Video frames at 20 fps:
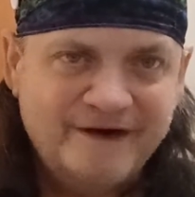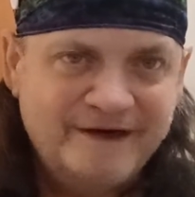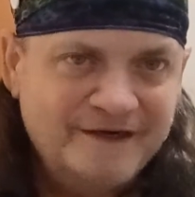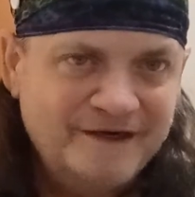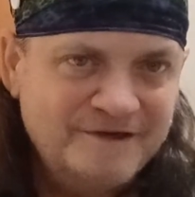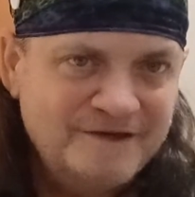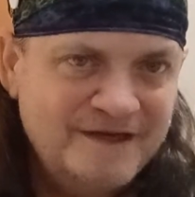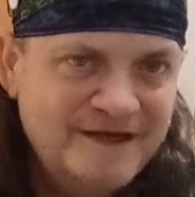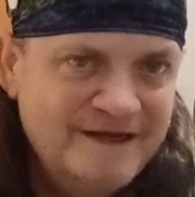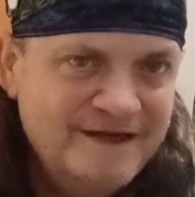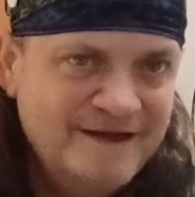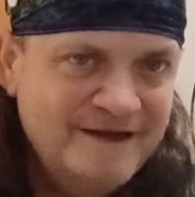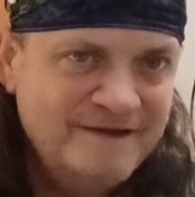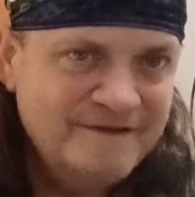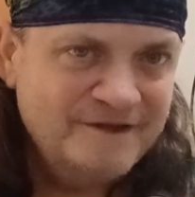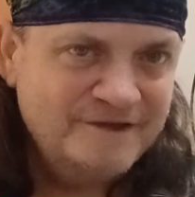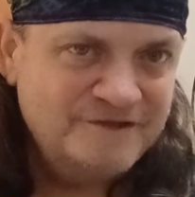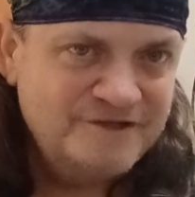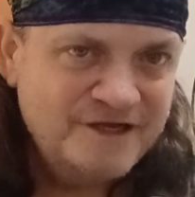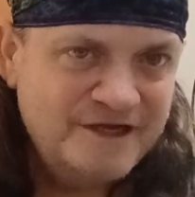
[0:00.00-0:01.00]
and
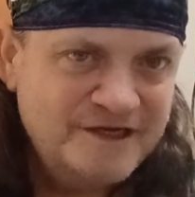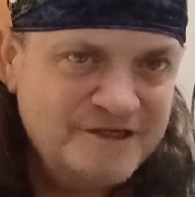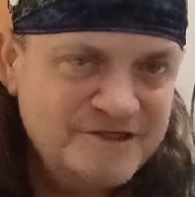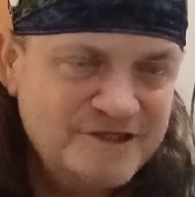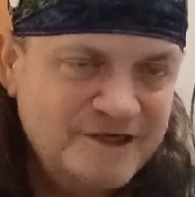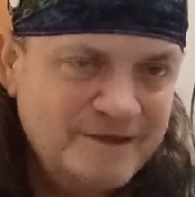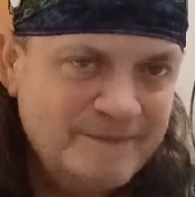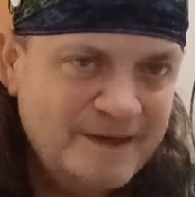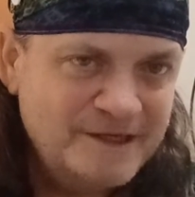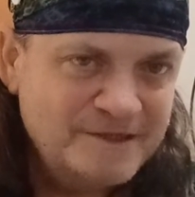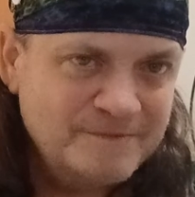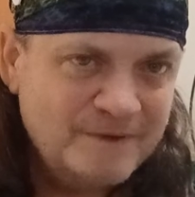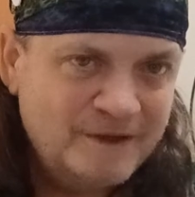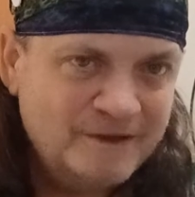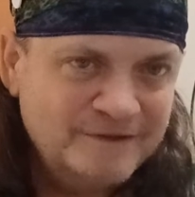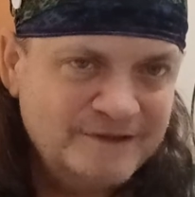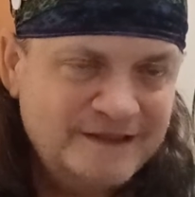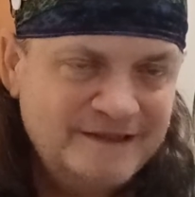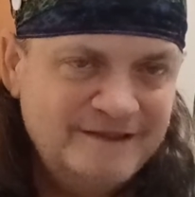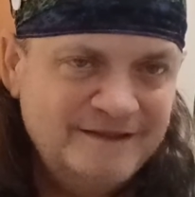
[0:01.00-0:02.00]
the tennis and the baseball
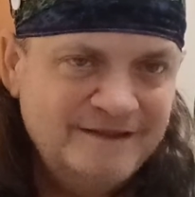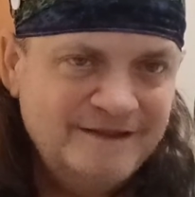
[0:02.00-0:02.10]
and